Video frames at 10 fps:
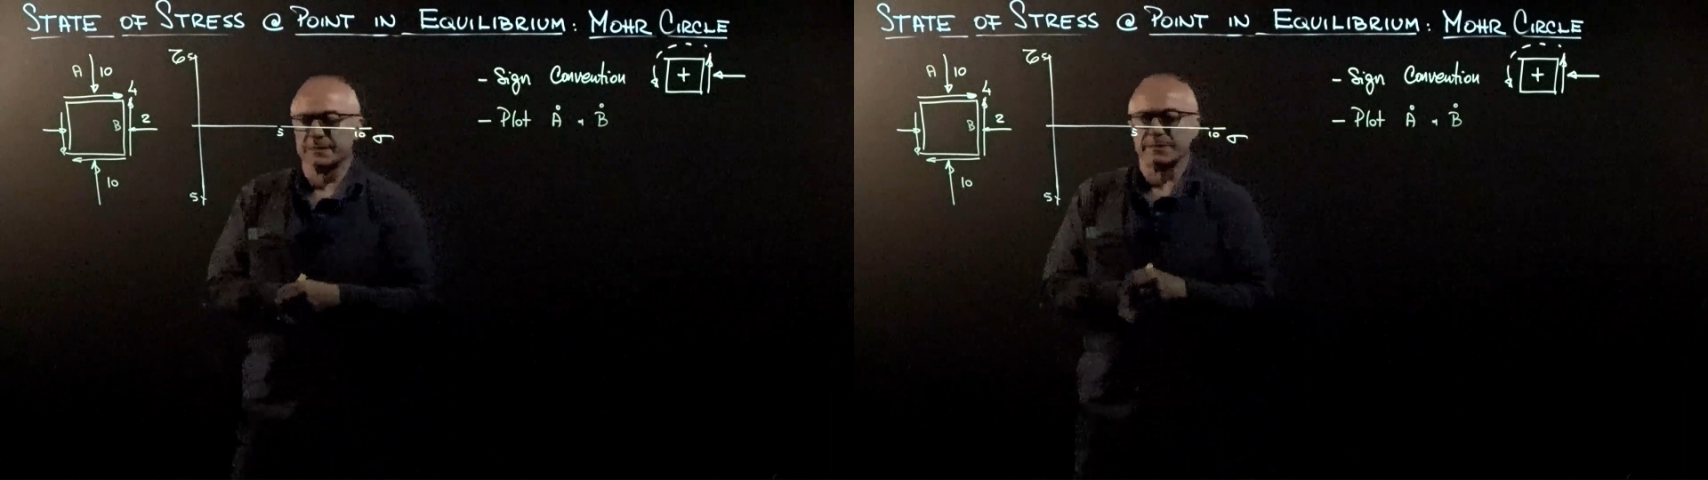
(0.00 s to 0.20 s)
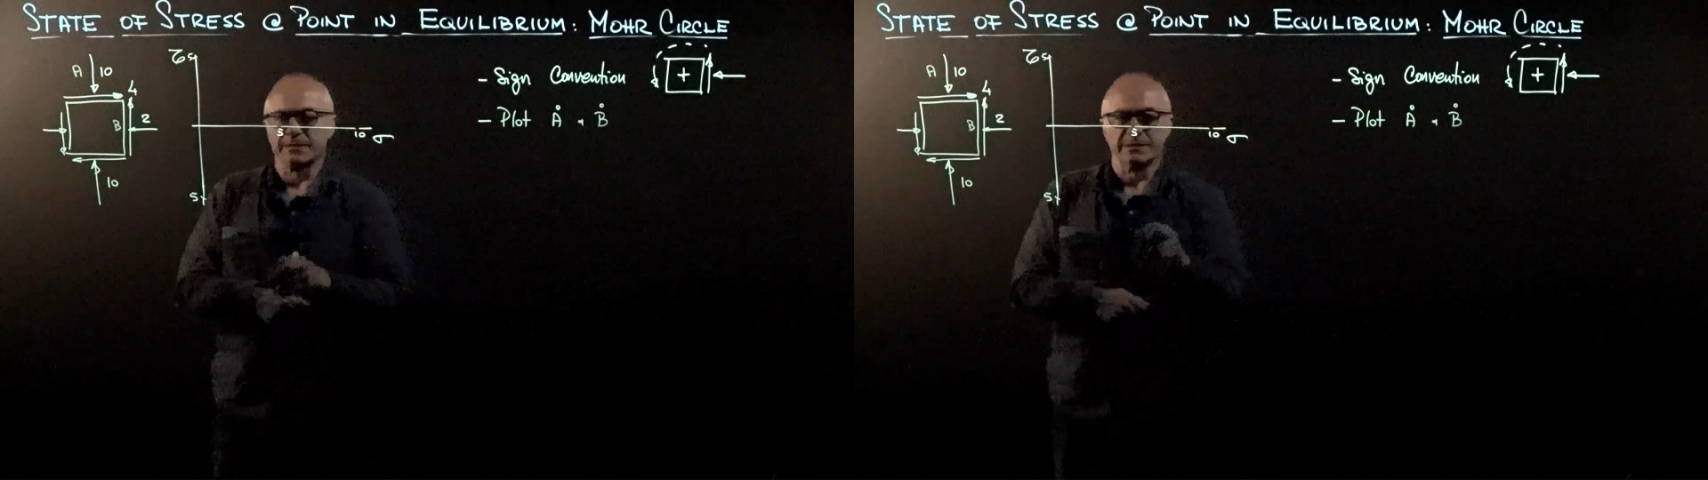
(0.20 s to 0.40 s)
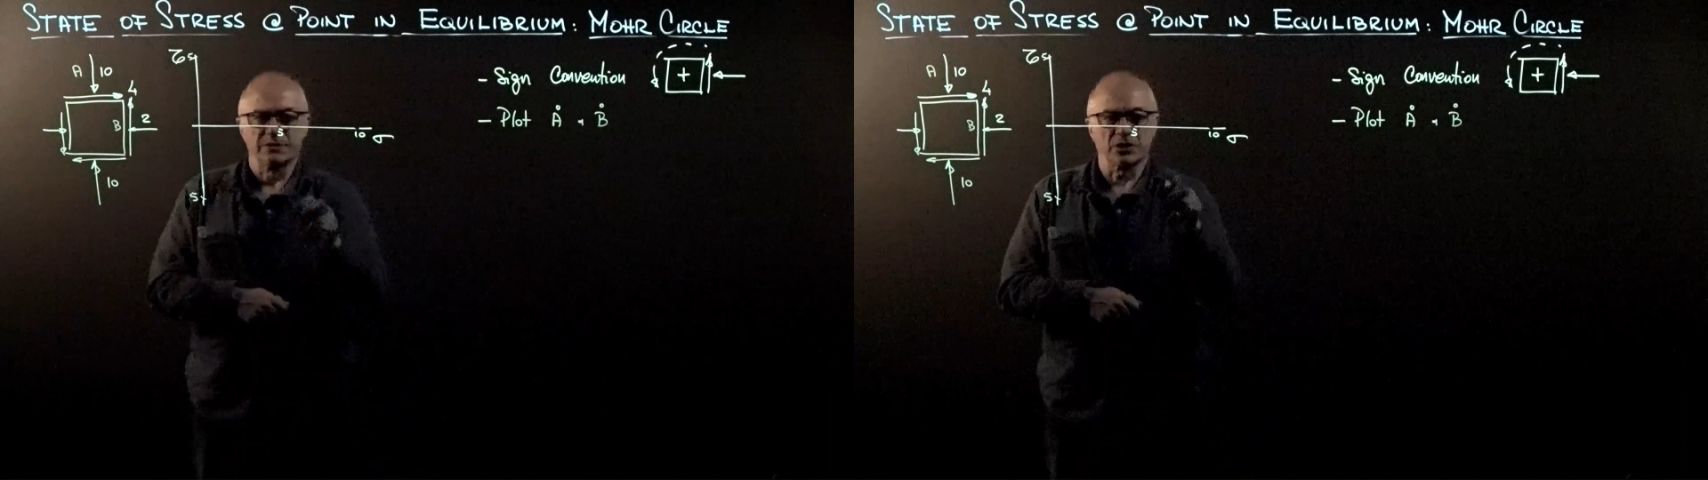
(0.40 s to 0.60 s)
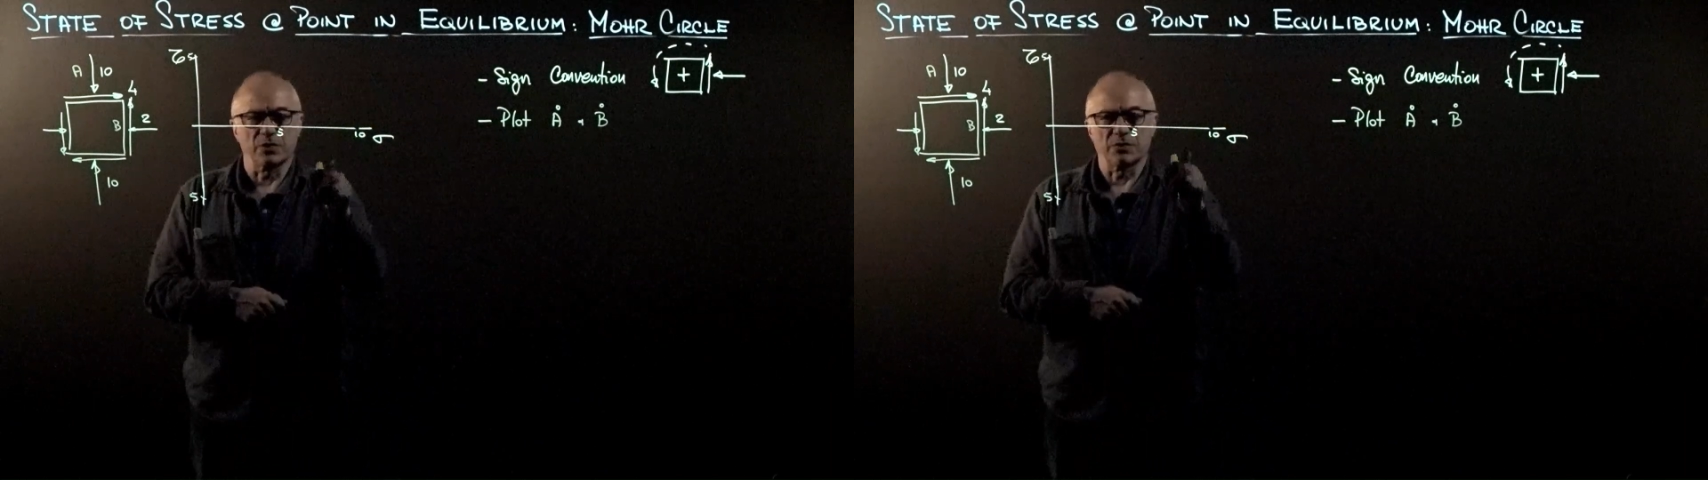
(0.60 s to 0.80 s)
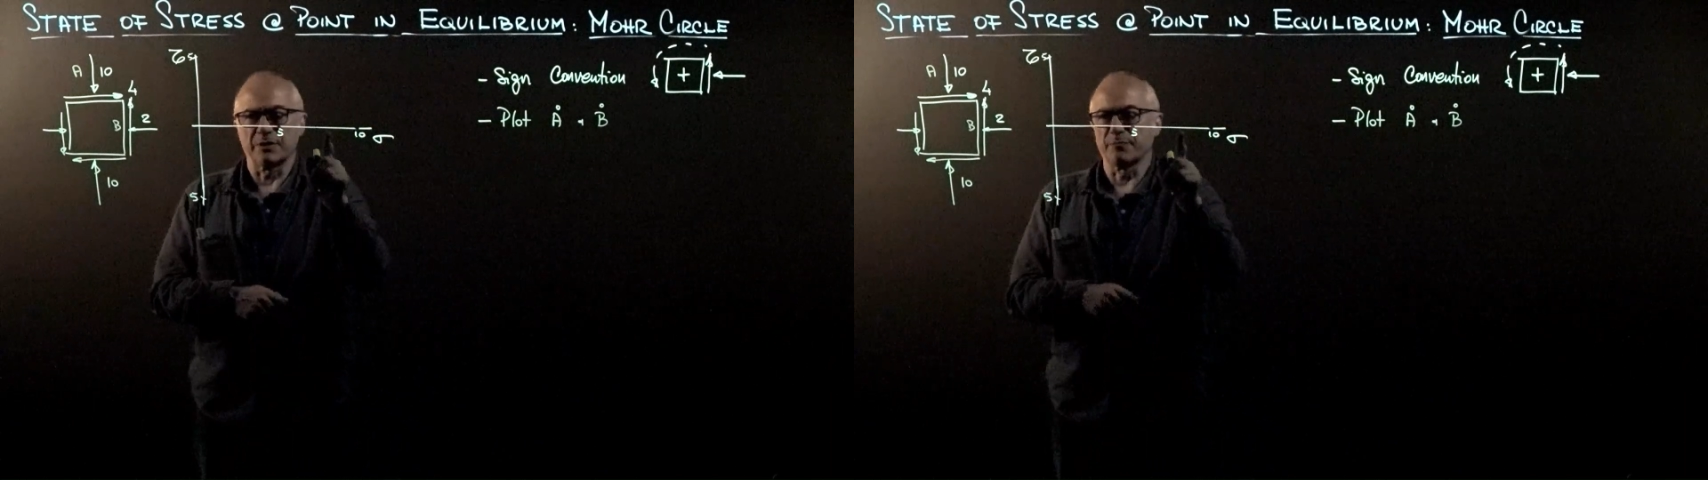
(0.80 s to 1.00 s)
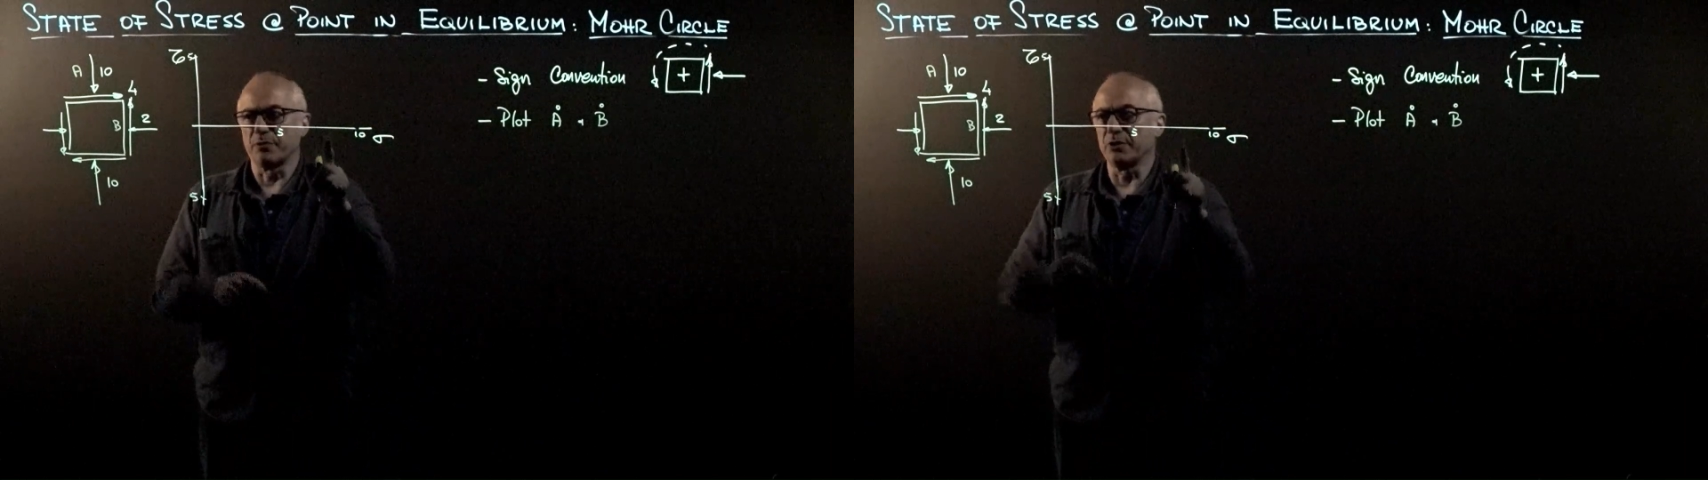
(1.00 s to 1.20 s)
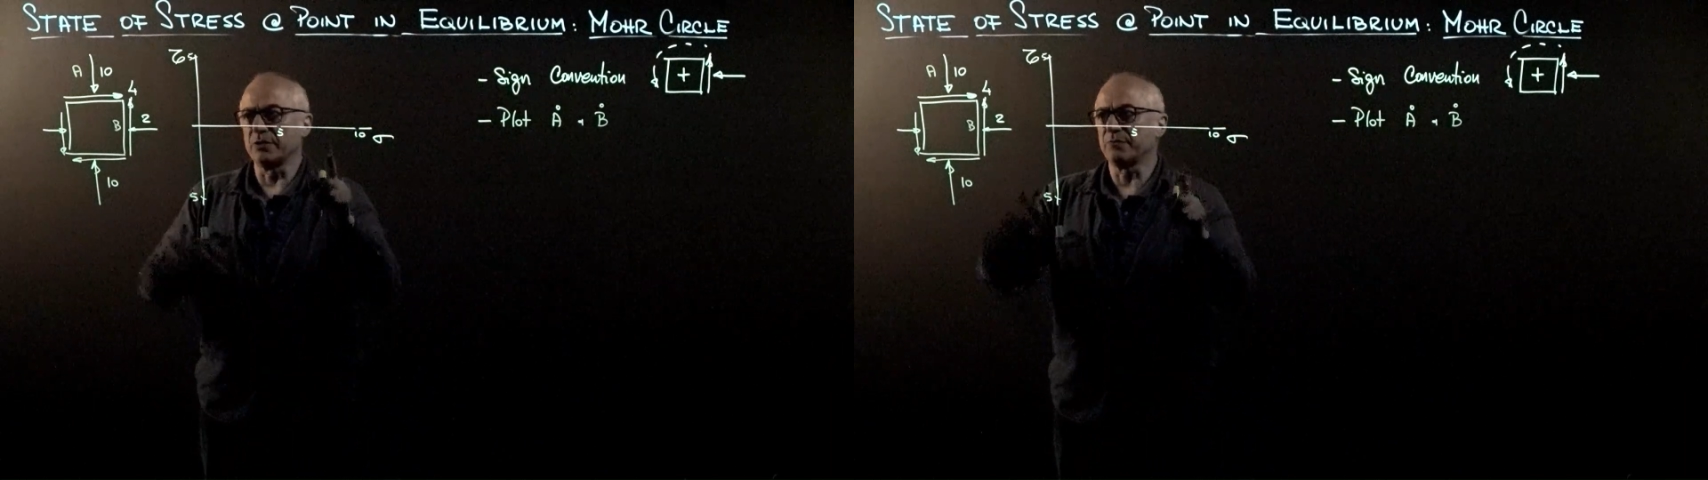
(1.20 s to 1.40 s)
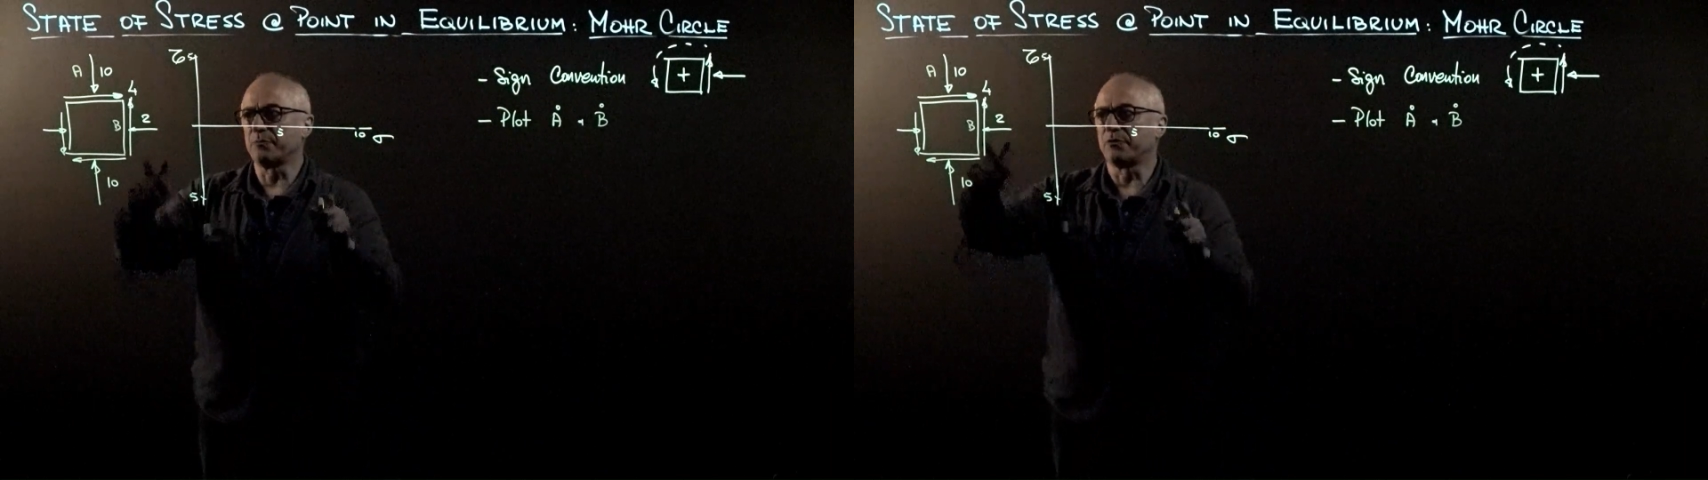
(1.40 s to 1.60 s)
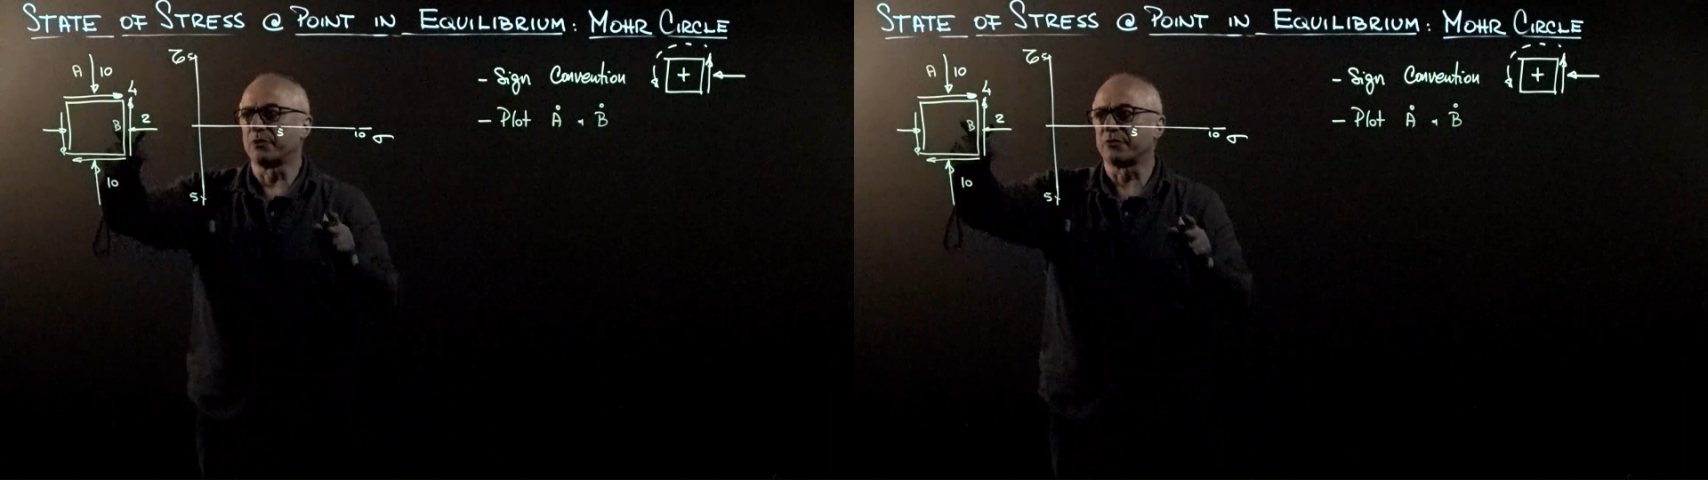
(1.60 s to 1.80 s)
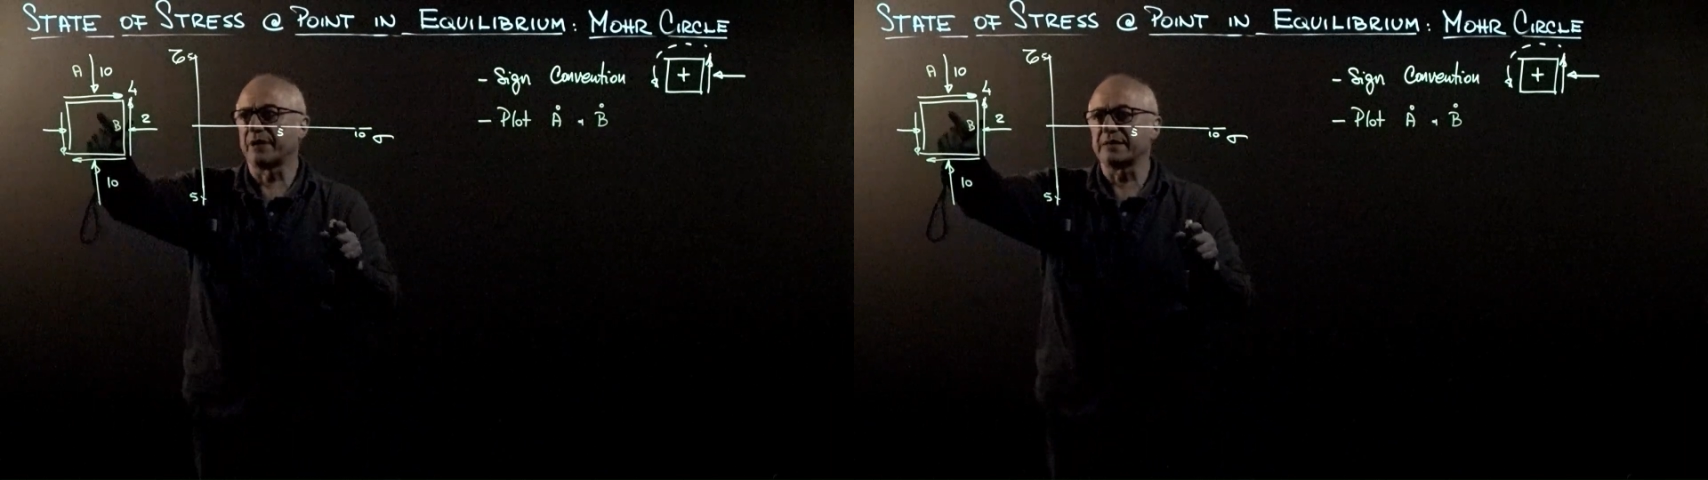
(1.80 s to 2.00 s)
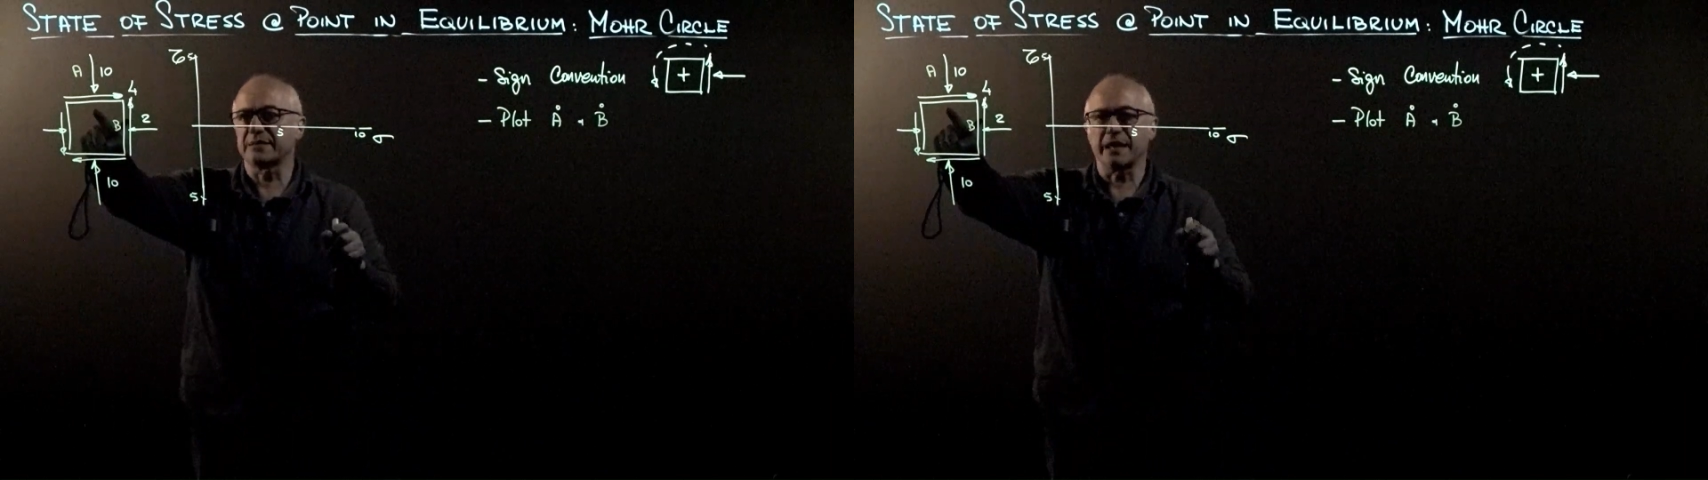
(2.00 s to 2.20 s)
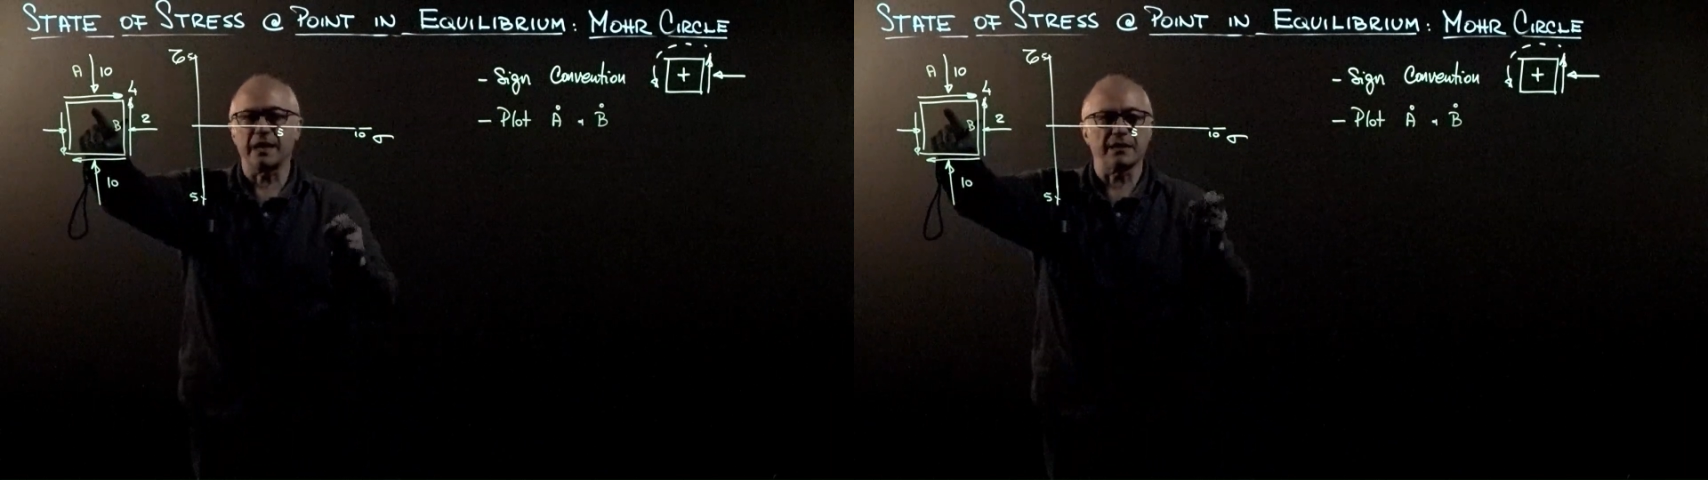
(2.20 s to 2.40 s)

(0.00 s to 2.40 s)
So the point for face A